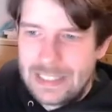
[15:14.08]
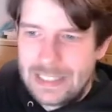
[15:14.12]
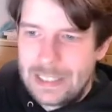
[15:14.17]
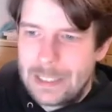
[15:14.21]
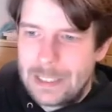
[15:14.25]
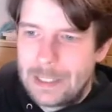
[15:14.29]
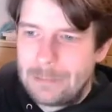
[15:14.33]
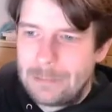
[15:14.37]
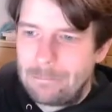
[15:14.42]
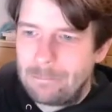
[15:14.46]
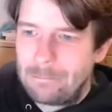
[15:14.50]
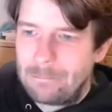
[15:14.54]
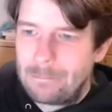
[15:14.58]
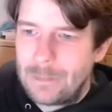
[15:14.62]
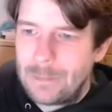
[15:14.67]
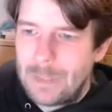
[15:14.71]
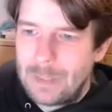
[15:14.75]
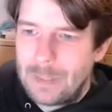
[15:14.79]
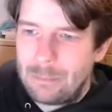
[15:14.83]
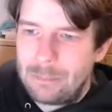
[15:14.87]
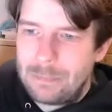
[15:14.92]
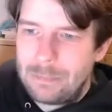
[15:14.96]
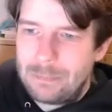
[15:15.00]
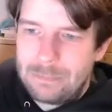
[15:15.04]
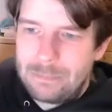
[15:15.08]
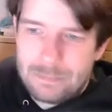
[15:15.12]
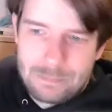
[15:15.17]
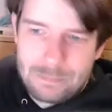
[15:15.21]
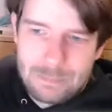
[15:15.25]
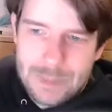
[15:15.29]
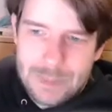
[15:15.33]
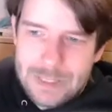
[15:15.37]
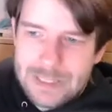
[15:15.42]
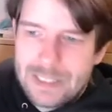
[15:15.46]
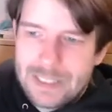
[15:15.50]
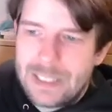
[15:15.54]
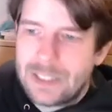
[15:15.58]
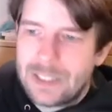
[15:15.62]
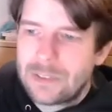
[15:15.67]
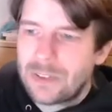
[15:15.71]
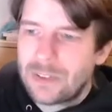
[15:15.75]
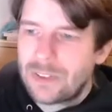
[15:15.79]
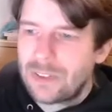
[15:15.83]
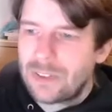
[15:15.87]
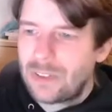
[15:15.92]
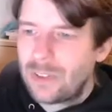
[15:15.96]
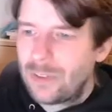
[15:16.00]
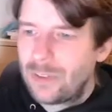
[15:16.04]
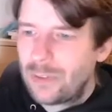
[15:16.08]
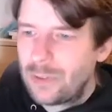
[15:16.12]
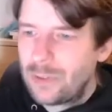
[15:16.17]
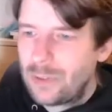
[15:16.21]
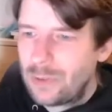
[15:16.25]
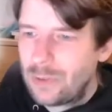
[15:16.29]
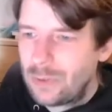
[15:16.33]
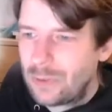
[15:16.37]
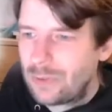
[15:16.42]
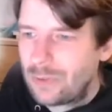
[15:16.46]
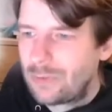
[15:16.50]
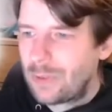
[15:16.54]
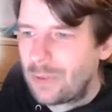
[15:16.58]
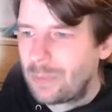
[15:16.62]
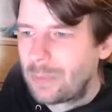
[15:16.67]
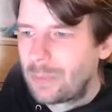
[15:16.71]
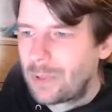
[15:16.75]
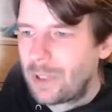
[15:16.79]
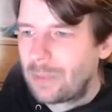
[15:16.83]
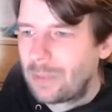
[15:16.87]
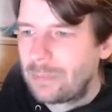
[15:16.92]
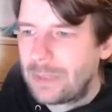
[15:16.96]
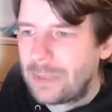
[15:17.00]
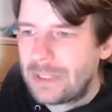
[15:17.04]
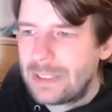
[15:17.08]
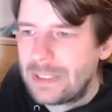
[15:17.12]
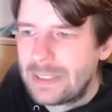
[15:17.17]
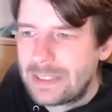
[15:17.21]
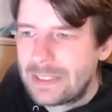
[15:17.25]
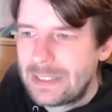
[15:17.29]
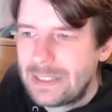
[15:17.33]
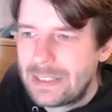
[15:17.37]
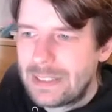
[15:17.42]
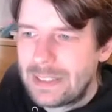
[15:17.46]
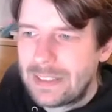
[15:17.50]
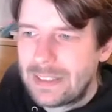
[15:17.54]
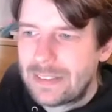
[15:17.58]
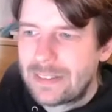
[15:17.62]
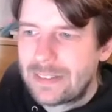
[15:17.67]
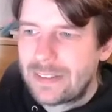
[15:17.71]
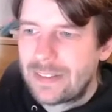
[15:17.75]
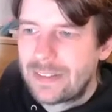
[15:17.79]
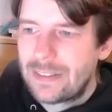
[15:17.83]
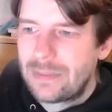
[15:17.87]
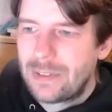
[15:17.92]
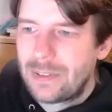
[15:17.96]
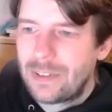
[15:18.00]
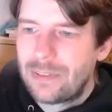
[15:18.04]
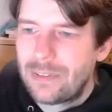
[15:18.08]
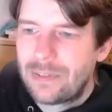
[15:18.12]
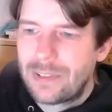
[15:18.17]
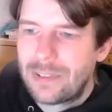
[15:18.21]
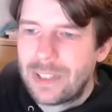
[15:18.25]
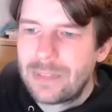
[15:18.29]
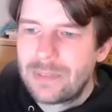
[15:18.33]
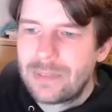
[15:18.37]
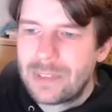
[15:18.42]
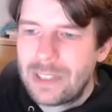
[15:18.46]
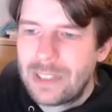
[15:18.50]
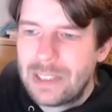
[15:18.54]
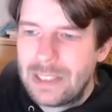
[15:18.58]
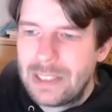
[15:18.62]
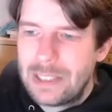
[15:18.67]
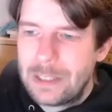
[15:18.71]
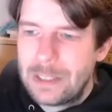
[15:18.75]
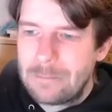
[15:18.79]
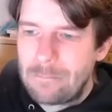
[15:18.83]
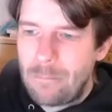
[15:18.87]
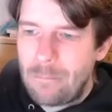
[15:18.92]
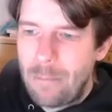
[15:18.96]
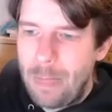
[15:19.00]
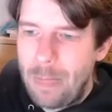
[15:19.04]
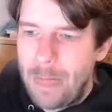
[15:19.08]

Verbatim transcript: Um, PDH was also used for broadband internet access with frame relay,